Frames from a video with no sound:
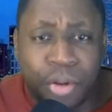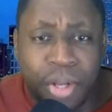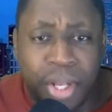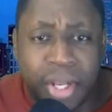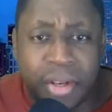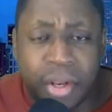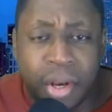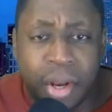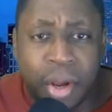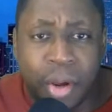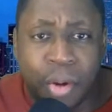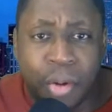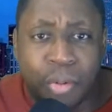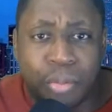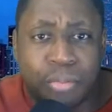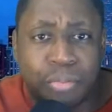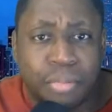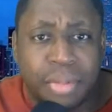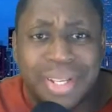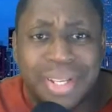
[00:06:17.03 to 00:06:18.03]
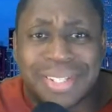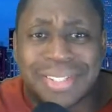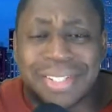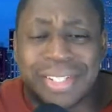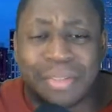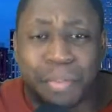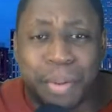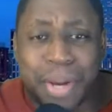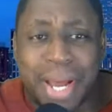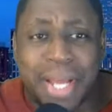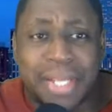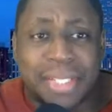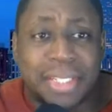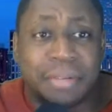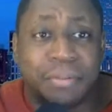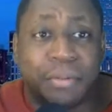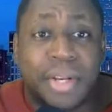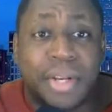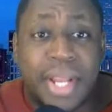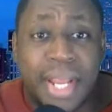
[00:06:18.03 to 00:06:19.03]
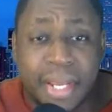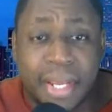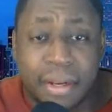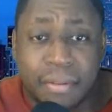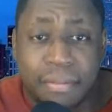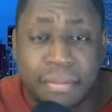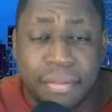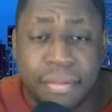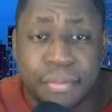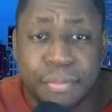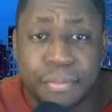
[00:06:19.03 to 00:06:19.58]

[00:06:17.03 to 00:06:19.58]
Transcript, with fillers: need to know is this positive or negative?